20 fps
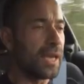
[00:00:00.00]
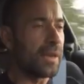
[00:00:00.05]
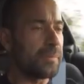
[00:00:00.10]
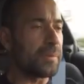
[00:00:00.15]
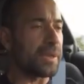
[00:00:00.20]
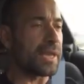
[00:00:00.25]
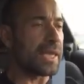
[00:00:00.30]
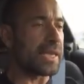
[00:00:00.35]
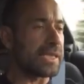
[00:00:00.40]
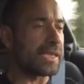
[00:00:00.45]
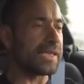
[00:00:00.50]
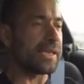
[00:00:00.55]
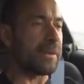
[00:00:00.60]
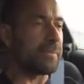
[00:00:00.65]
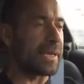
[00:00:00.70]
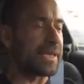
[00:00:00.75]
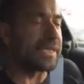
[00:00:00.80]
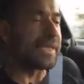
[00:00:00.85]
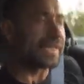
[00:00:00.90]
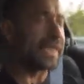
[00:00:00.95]
But there's
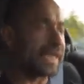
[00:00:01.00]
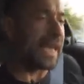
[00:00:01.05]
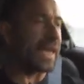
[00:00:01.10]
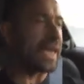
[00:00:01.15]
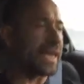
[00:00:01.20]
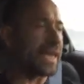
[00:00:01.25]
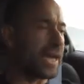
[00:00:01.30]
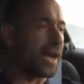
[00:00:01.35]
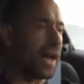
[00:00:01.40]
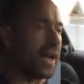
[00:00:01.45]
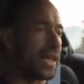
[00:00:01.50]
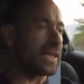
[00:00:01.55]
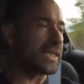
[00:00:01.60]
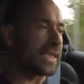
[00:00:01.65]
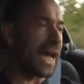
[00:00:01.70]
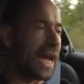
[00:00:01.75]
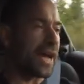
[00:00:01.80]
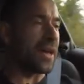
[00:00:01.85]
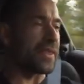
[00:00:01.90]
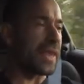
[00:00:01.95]
some insane colours
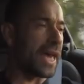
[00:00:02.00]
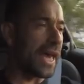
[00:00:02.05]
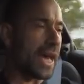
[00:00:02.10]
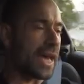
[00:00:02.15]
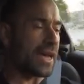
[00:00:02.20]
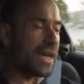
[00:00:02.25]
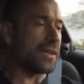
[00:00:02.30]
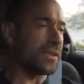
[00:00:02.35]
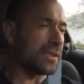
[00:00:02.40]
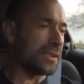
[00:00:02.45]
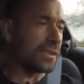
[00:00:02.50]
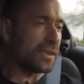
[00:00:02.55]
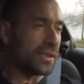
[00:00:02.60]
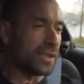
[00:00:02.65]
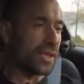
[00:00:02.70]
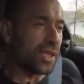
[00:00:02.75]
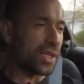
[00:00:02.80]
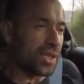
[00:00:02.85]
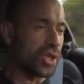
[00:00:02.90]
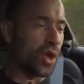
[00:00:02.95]
out there.
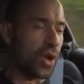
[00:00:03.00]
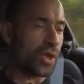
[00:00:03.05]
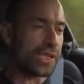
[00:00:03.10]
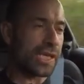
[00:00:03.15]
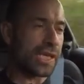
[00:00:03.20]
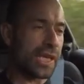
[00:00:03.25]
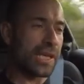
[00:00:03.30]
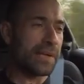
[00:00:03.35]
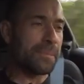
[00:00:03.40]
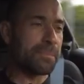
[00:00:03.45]
Yachting